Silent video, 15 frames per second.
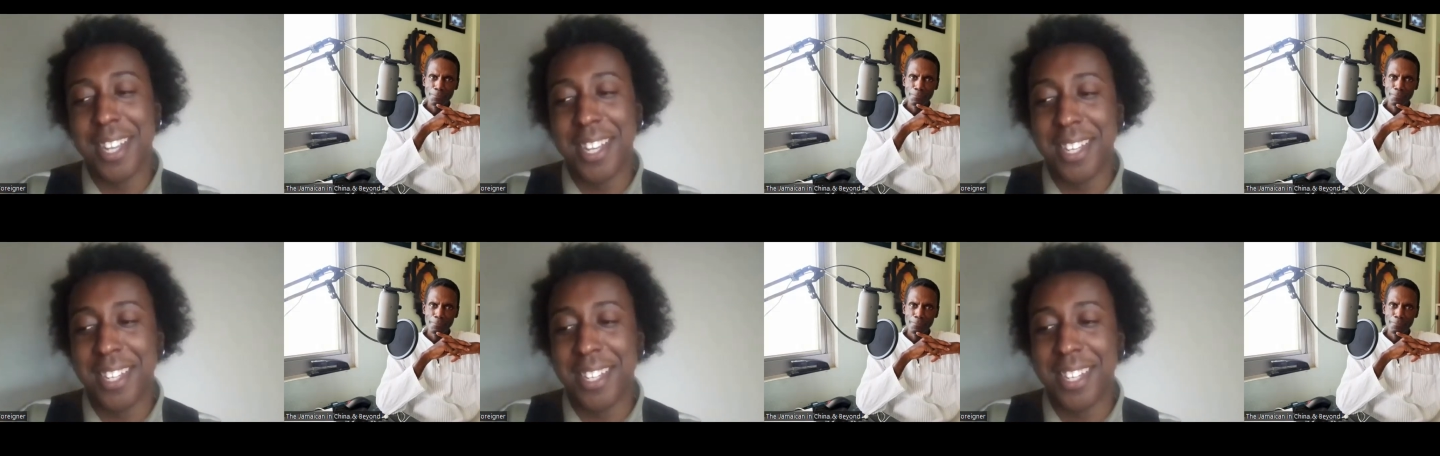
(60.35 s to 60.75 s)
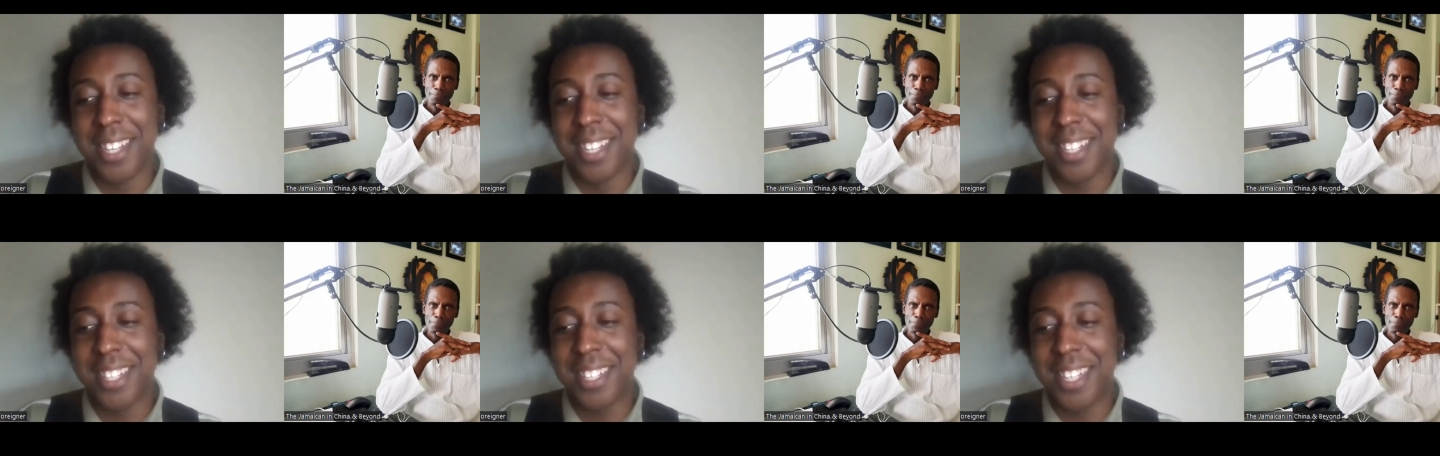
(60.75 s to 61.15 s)

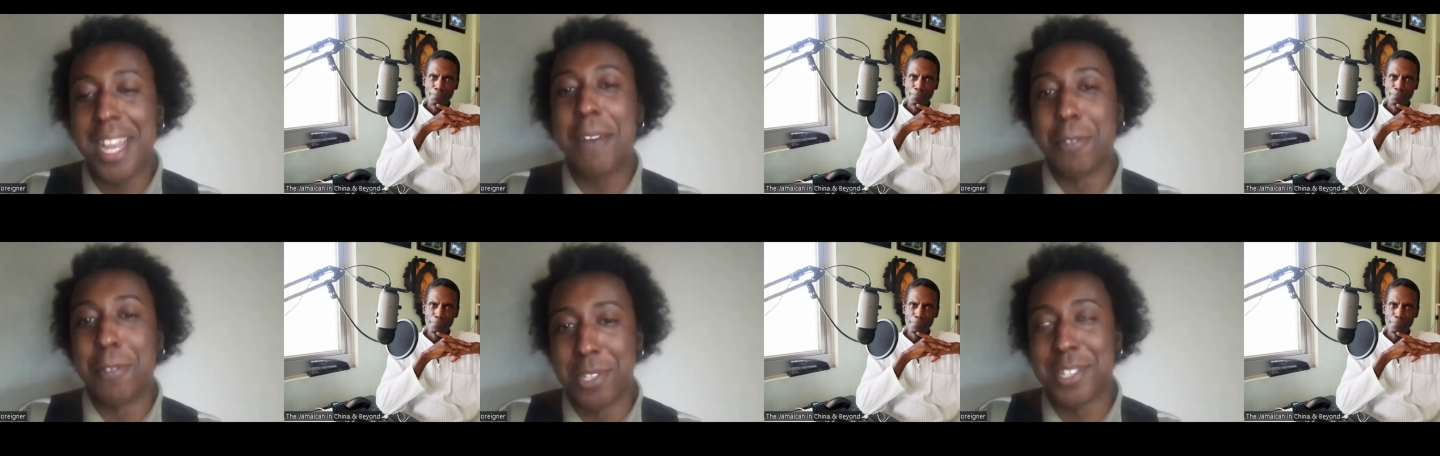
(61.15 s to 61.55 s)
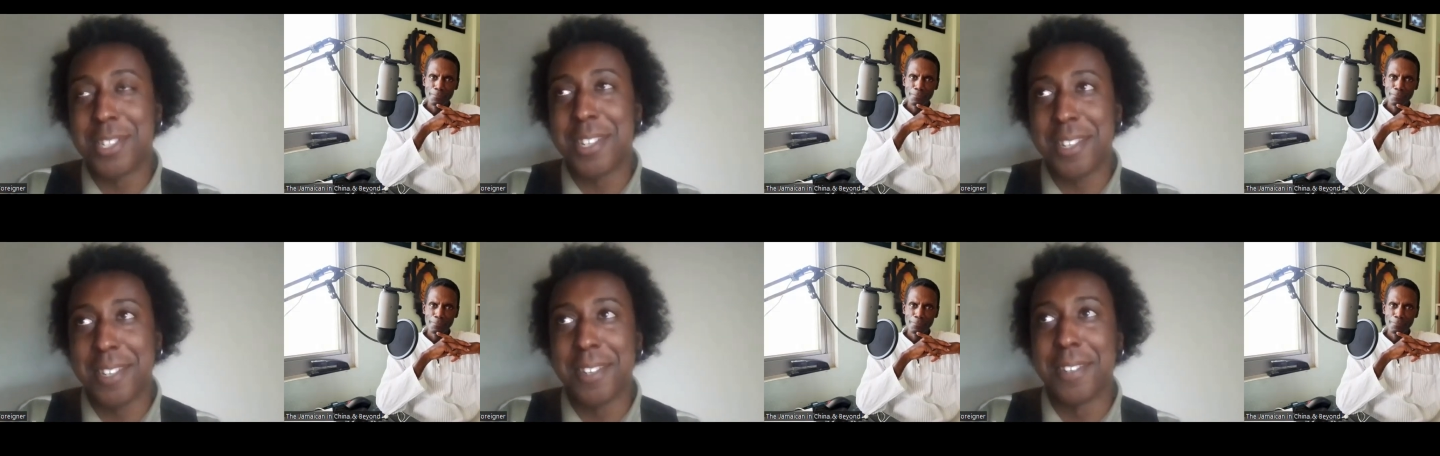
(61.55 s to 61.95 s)
Speaker 1: And that
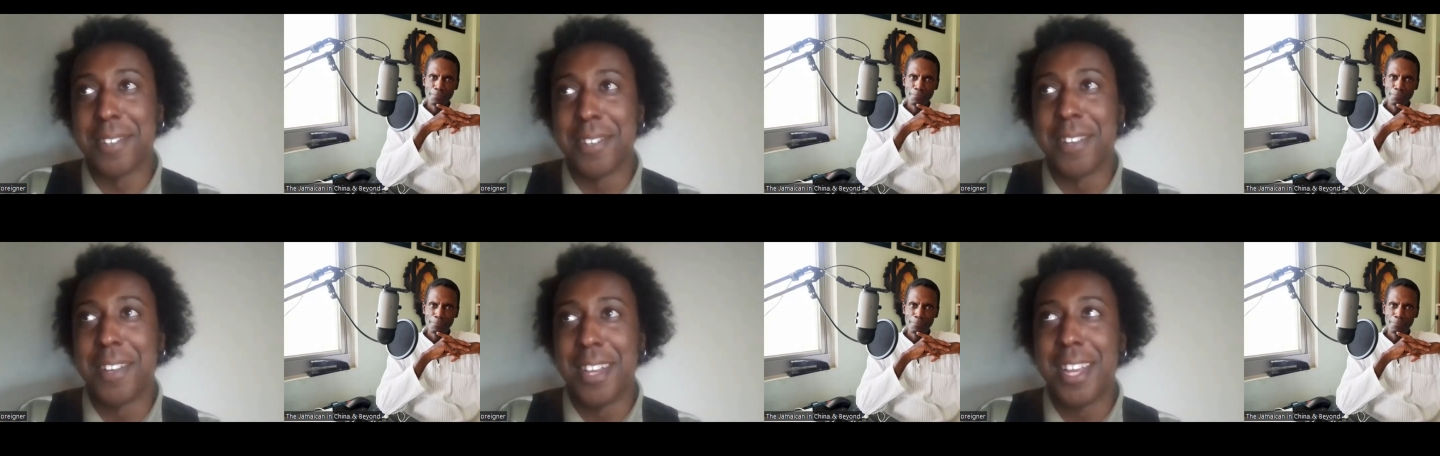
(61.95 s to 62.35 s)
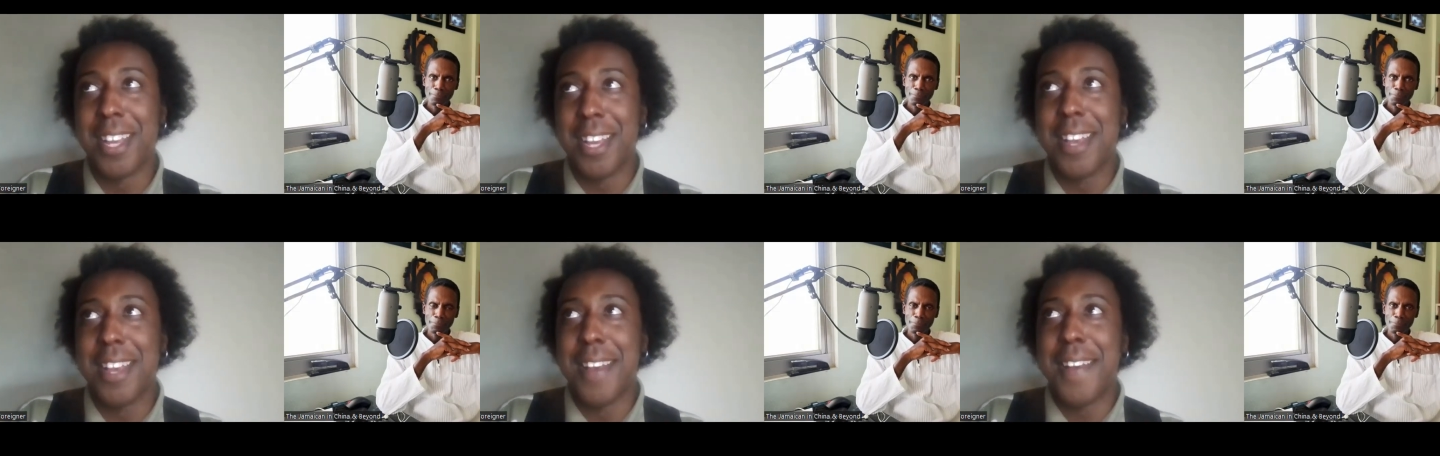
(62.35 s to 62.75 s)
was uh,
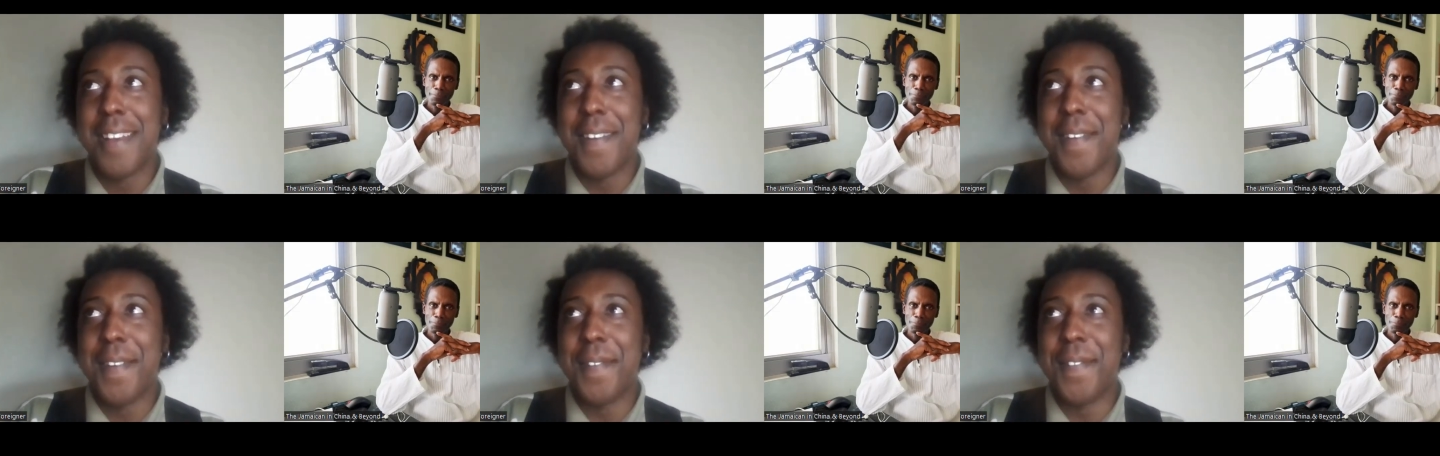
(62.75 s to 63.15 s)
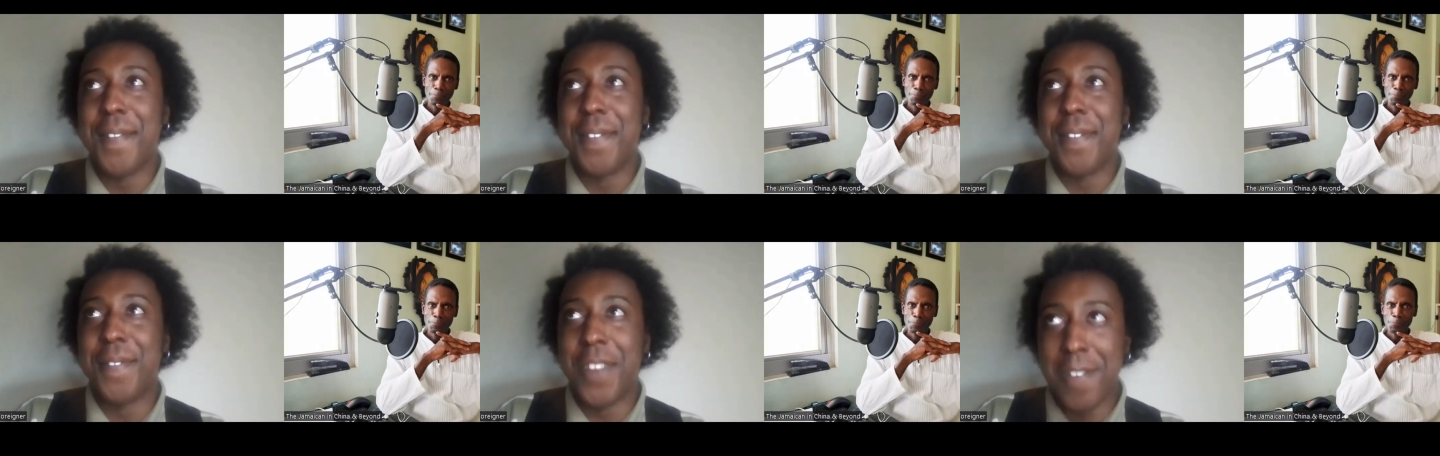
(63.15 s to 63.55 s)

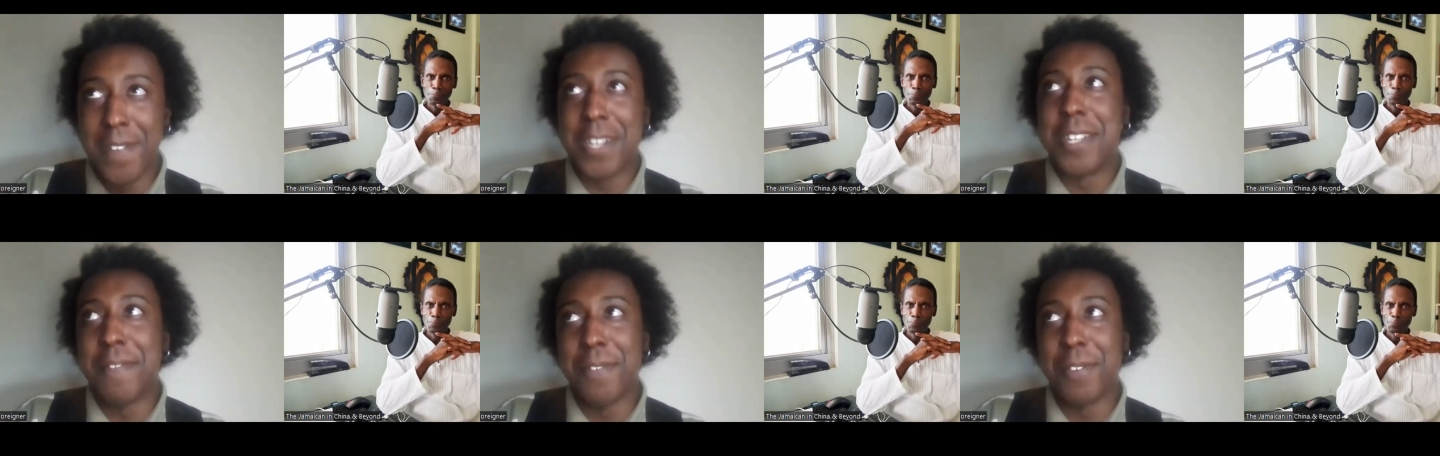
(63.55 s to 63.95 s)
very